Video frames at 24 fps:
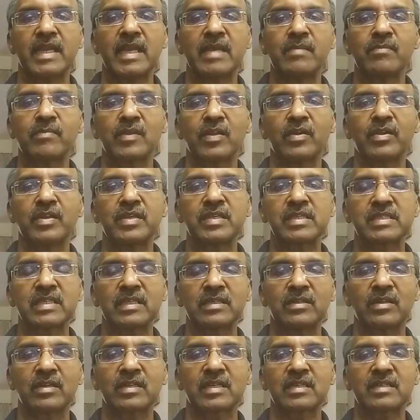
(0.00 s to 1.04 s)
employees
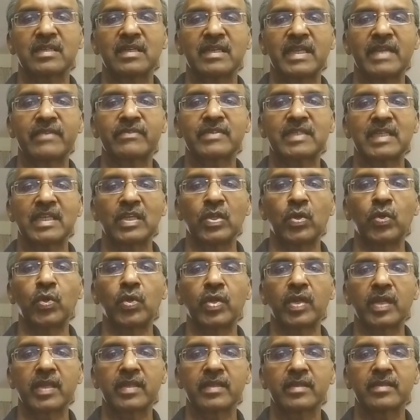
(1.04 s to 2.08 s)
are not left
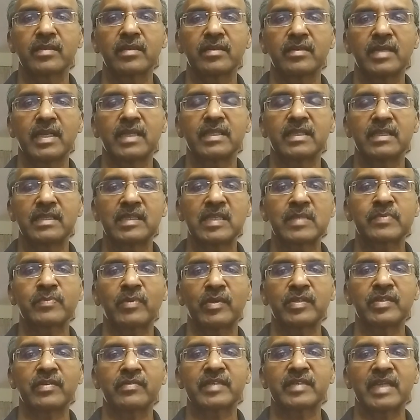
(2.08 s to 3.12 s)
alone. At this
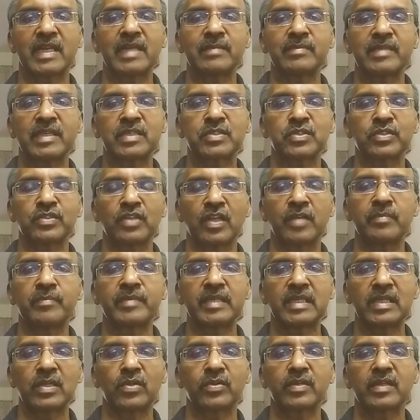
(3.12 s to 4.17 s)
point of time, they should not
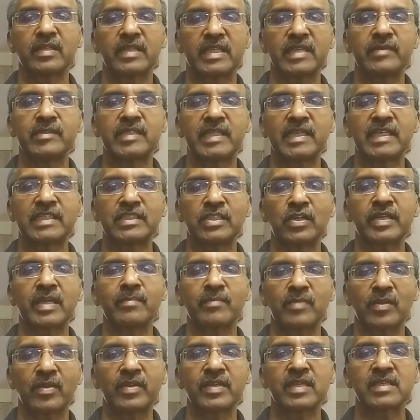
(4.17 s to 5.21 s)
be alone. They're your
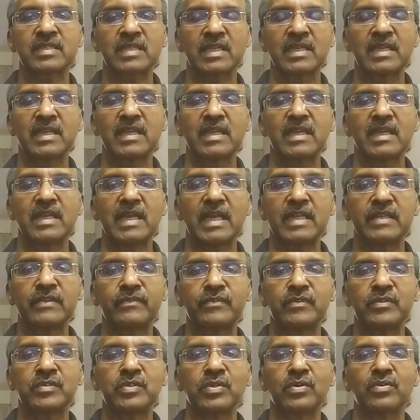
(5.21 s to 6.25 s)
employees. And
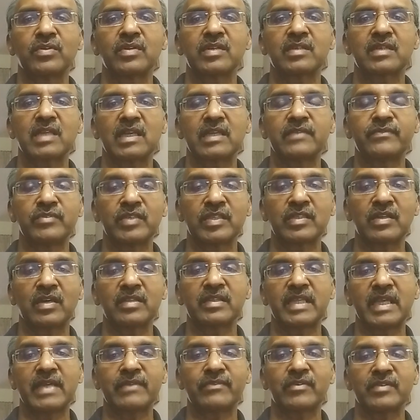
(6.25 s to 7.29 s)
if you're
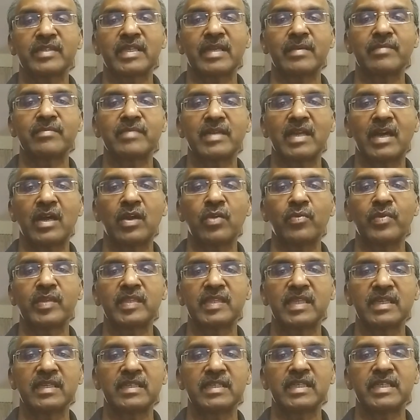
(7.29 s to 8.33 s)
not there for them now
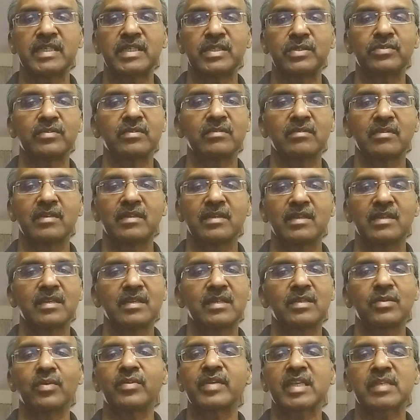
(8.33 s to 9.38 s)
when they need you,
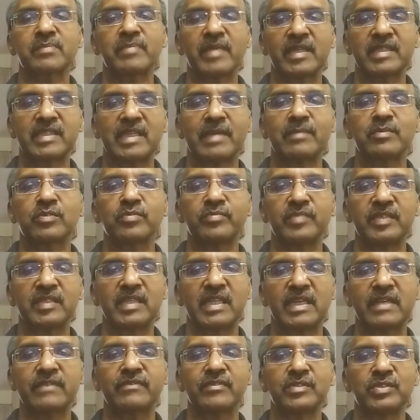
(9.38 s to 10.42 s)
don't expect them to be
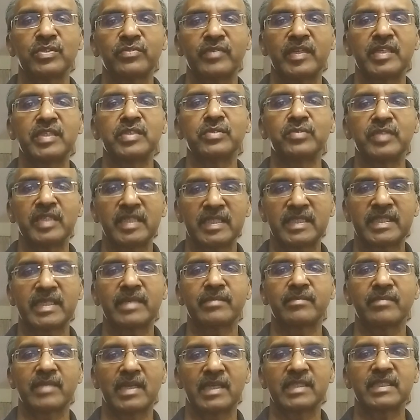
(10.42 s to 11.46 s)
there for you when you need
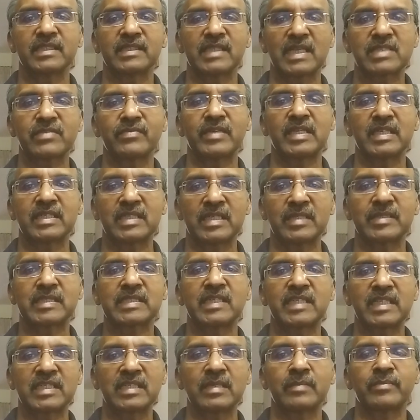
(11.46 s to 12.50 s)
them. I think that's a very
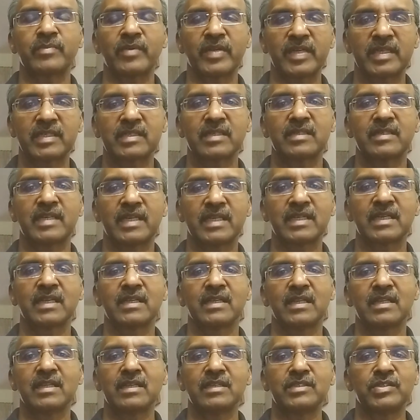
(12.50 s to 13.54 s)
critical point, right?
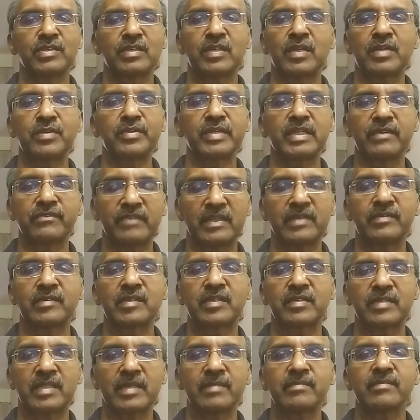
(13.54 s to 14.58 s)
You're not doing a
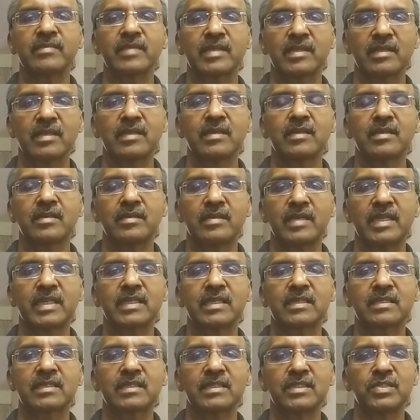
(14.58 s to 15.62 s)
favor to them, right?
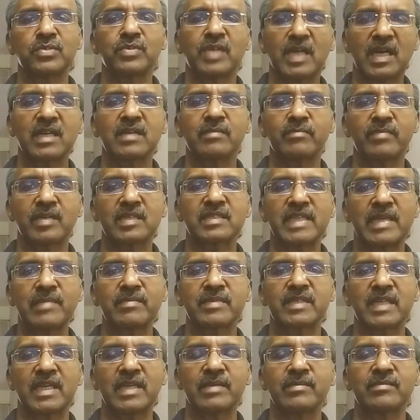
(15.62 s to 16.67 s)
You are, but
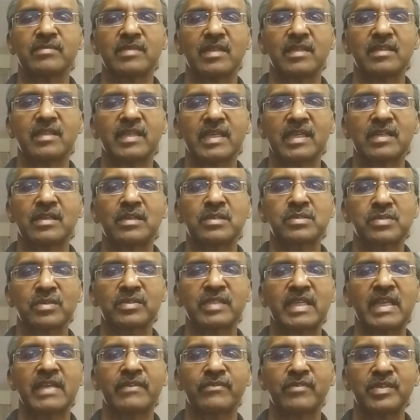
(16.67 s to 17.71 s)
same time, they're also
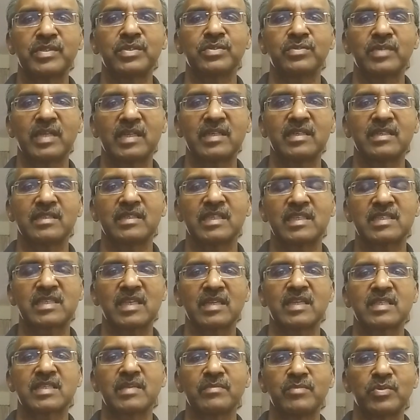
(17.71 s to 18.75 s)
there for you and
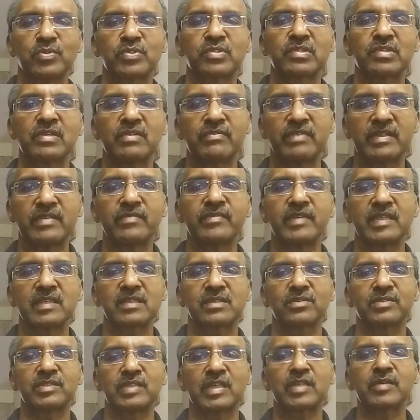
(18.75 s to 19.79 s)
it's a mutual win-win.
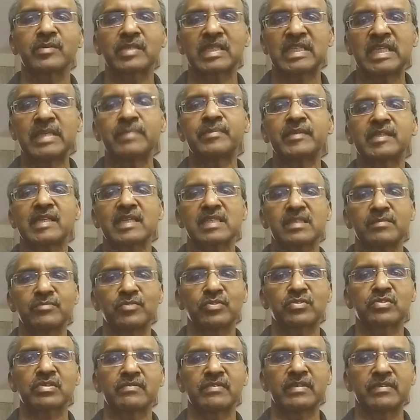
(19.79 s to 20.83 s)
So you have to keep it as a
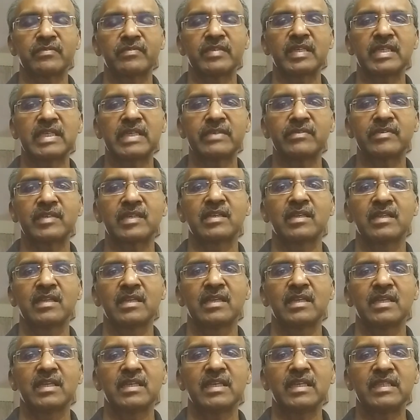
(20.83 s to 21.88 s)
mutual win-win even
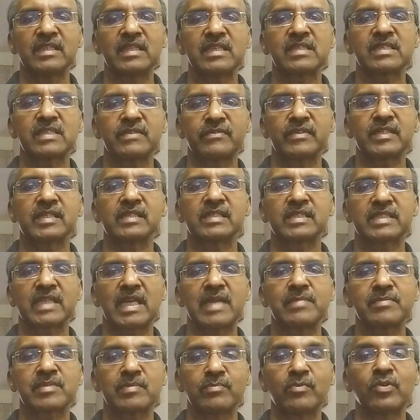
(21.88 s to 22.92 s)
in these difficult
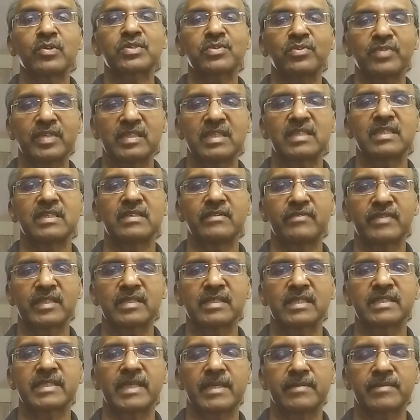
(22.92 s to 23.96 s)
times, more so in these
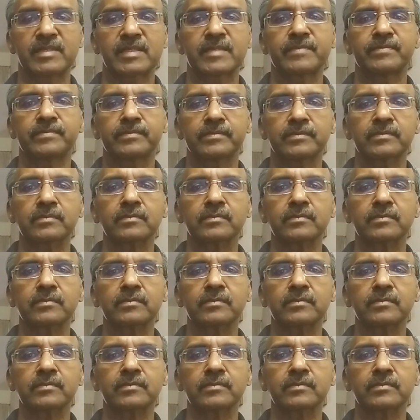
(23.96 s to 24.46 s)
difficult times.